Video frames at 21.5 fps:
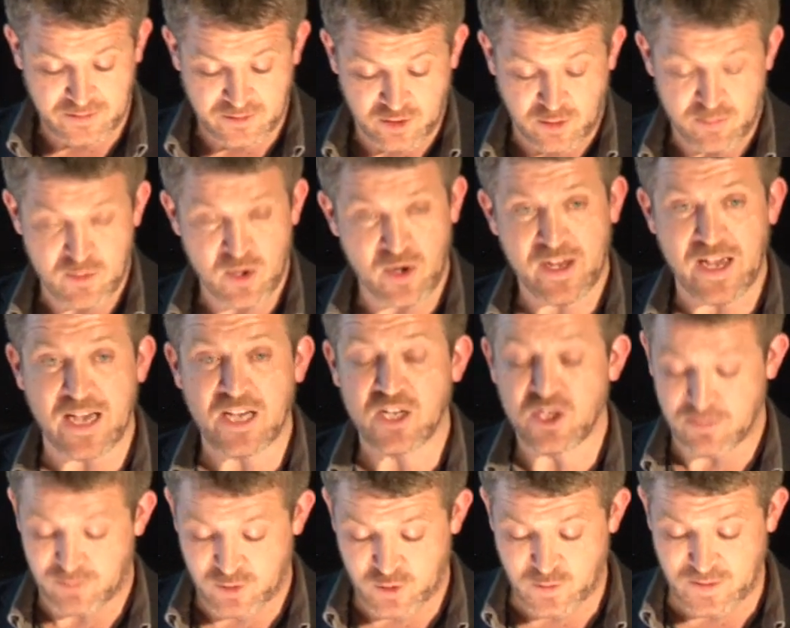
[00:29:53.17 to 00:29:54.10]

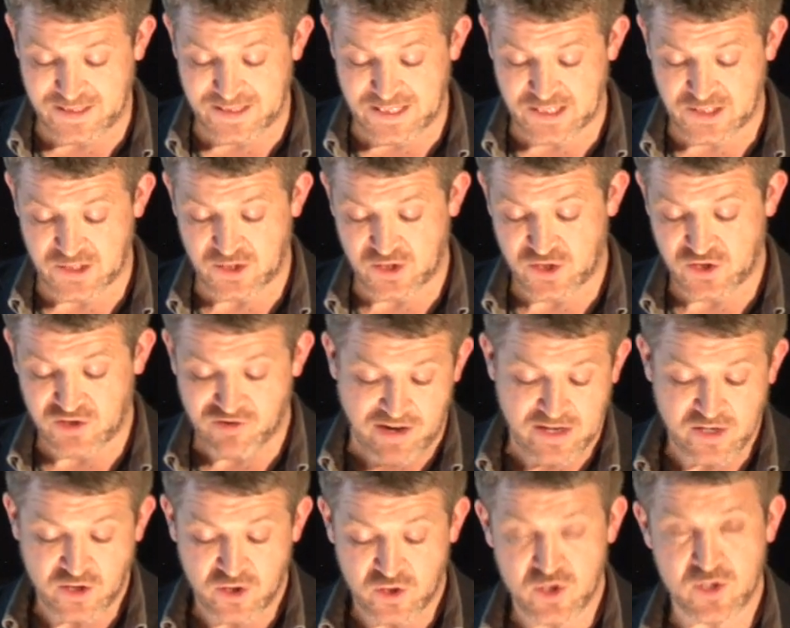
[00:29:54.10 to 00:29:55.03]
communication between distant
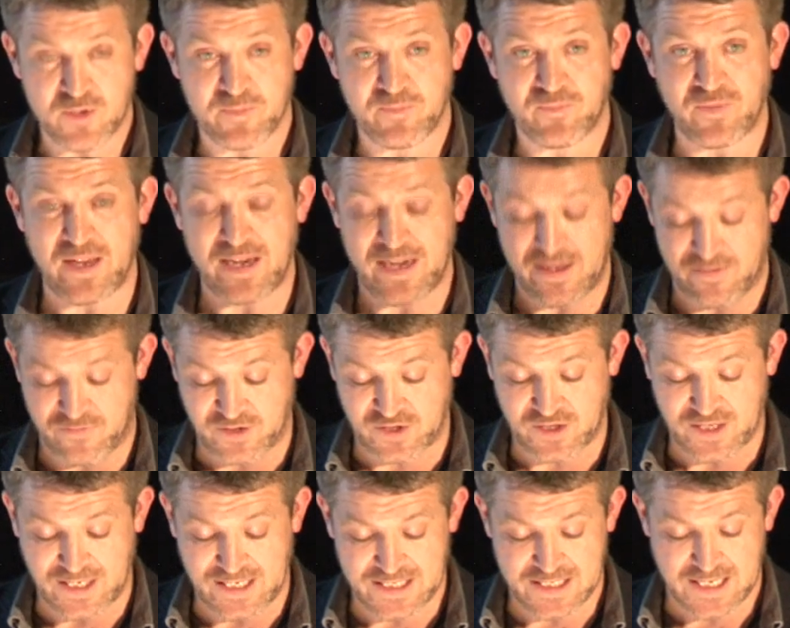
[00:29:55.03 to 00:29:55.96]
strangers, and it
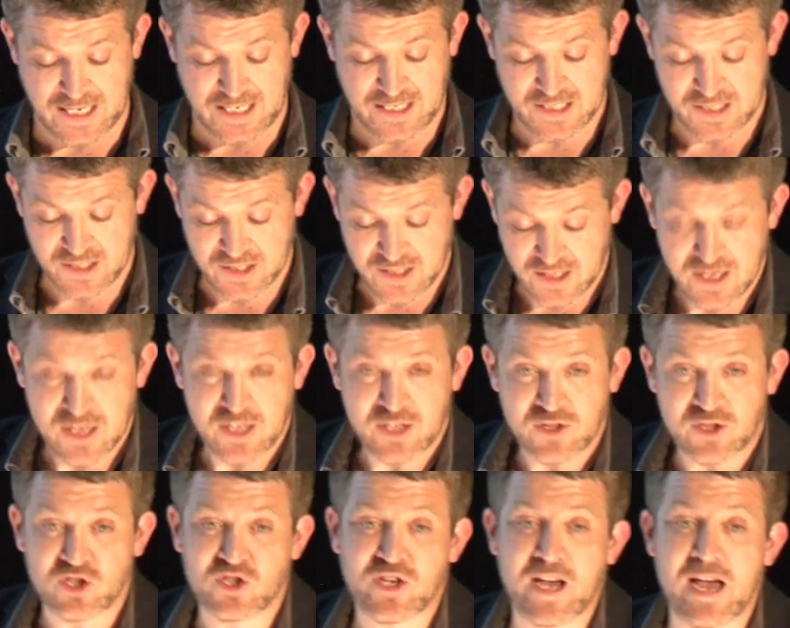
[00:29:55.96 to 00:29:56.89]
facilitates
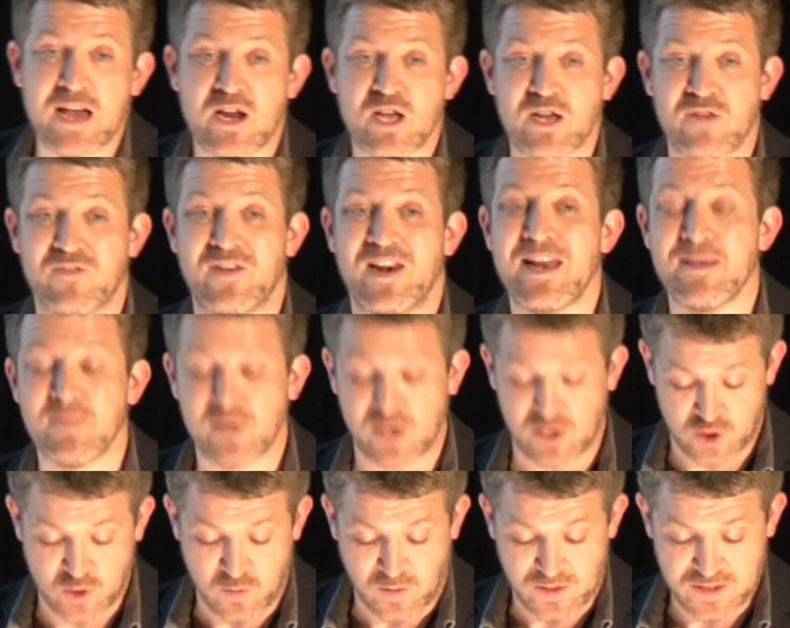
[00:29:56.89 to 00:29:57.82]
the sharing of
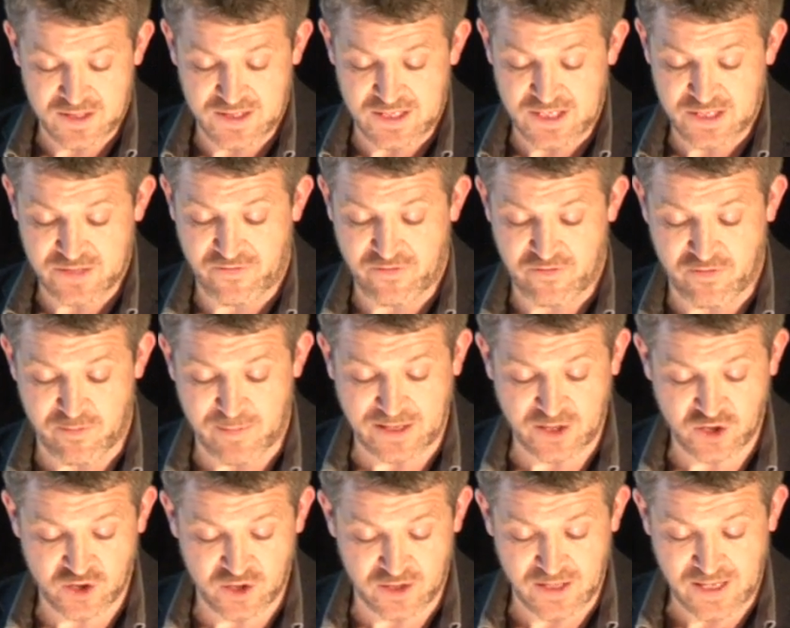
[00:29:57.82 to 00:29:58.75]
limitless quantities of
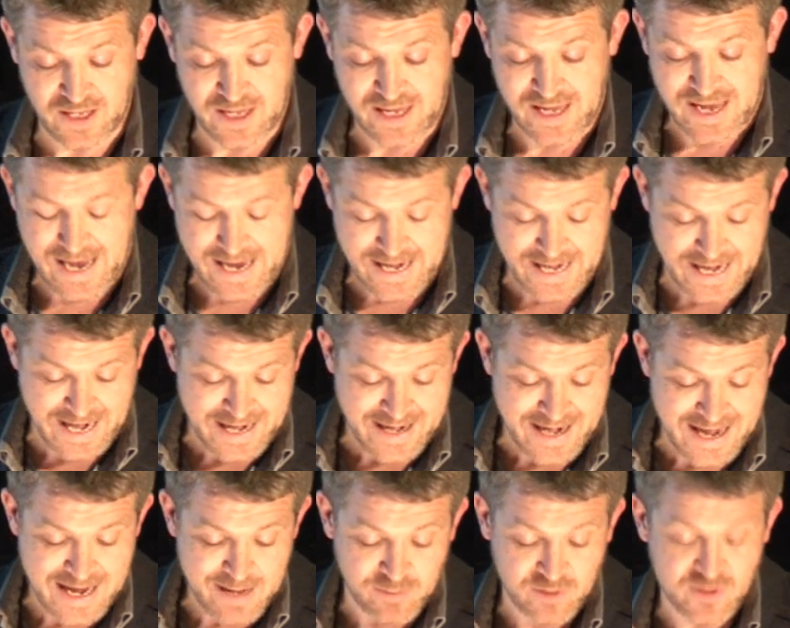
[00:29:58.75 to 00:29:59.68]
information, and it
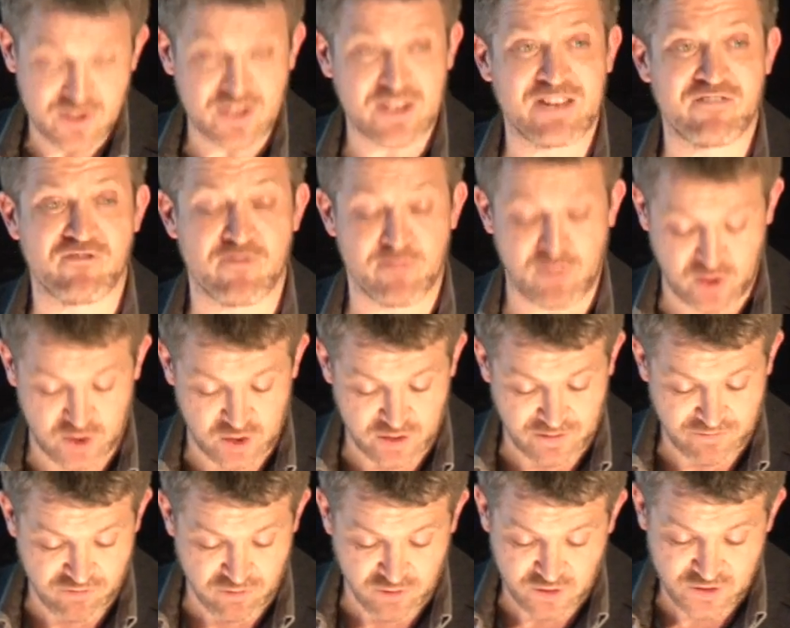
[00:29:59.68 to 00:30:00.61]
enables the
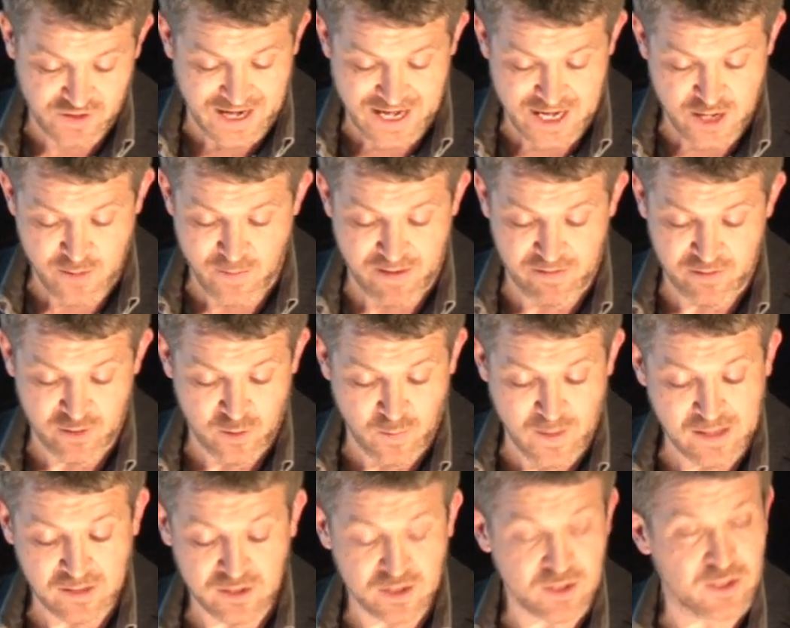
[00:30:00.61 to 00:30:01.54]
distribution of drugs anywhere in the
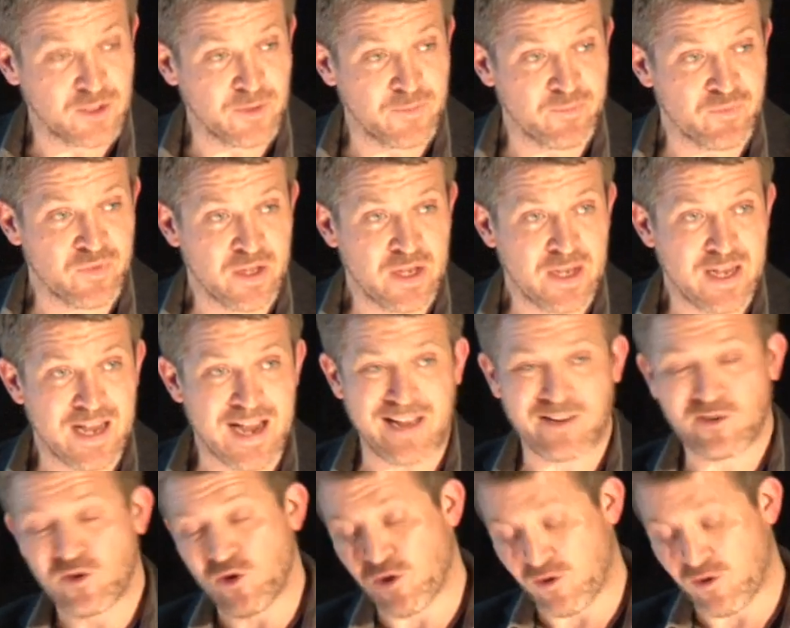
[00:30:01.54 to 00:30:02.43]
world. And